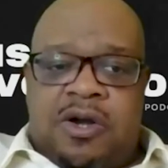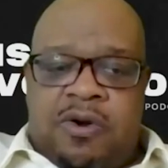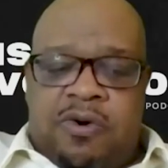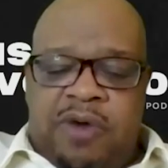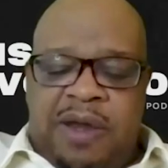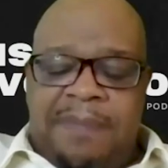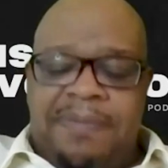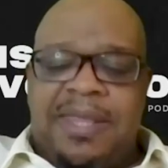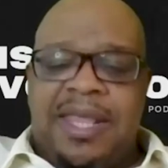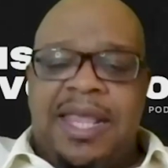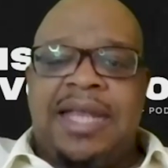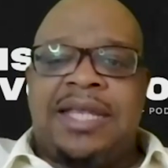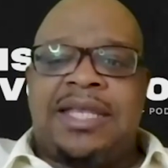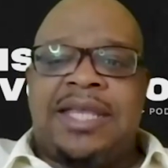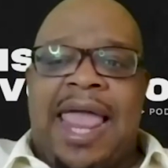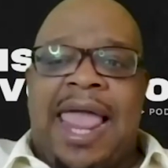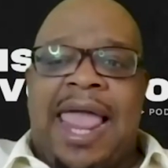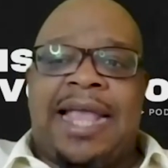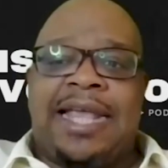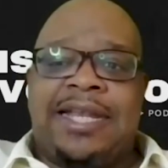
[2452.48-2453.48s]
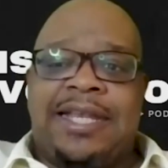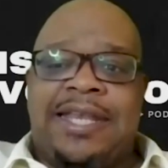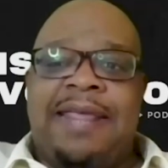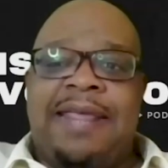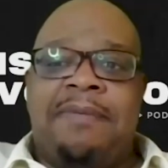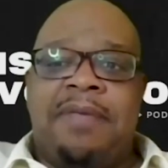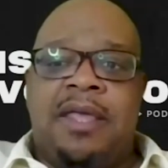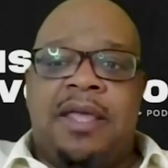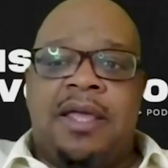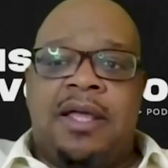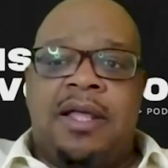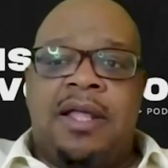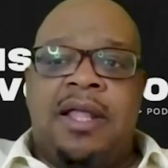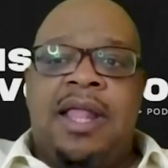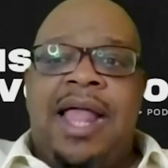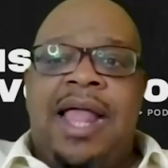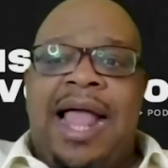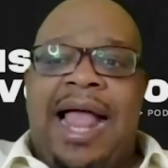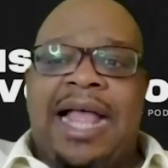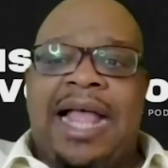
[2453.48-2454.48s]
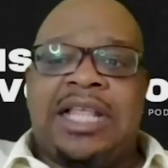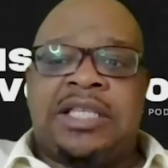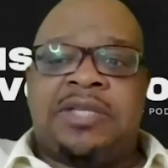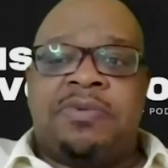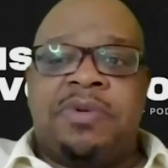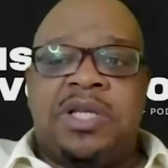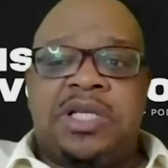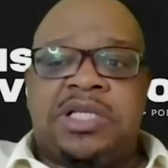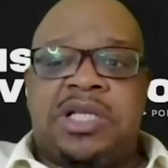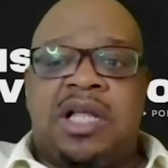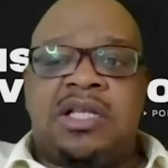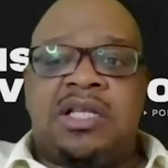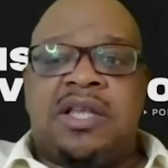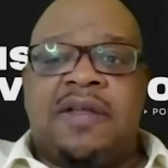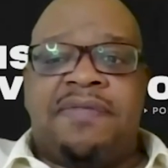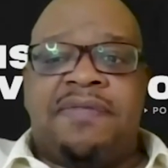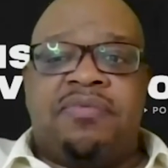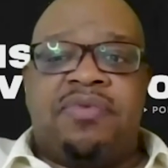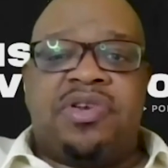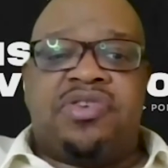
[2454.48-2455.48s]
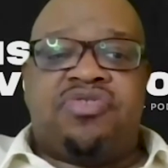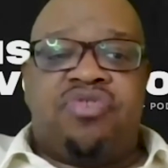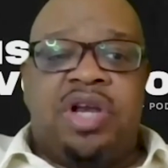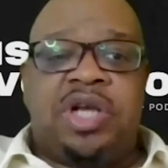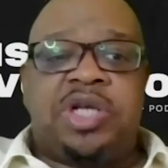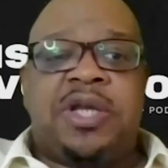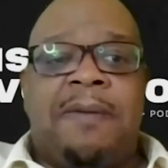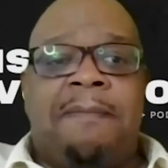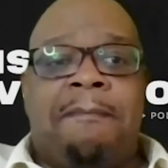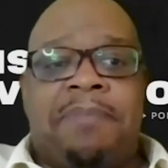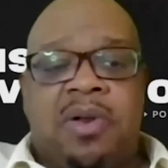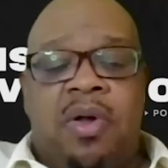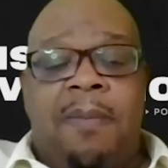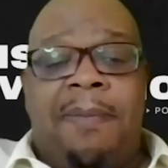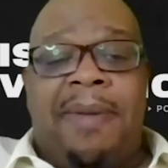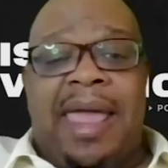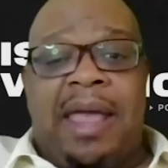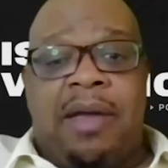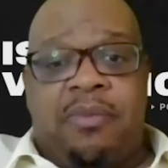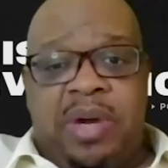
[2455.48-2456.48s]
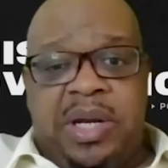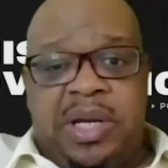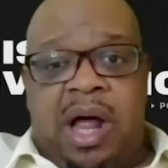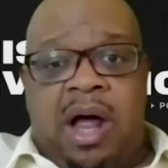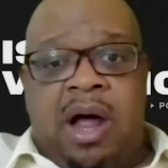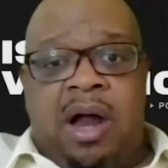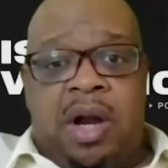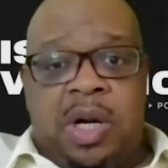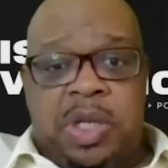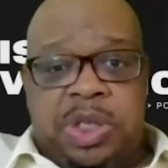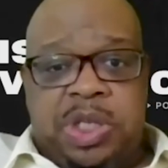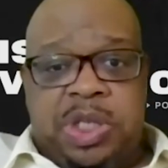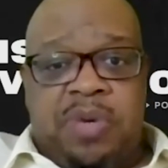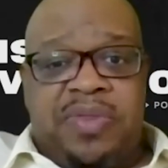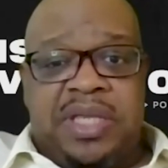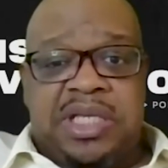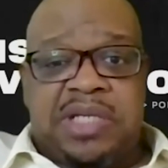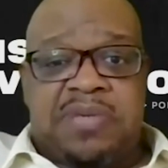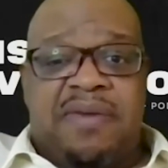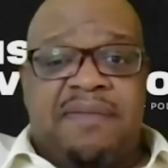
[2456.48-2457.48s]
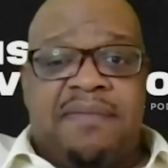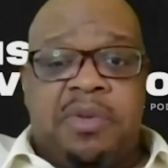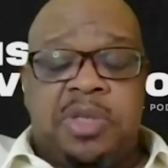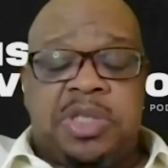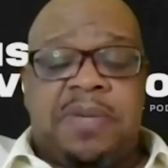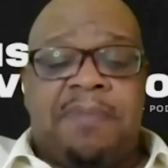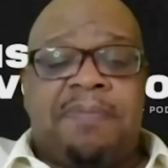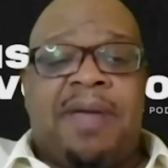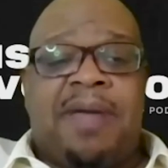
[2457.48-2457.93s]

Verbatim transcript: creeped into academia as a result of the retrenchment blowback we on our show, This is Revolution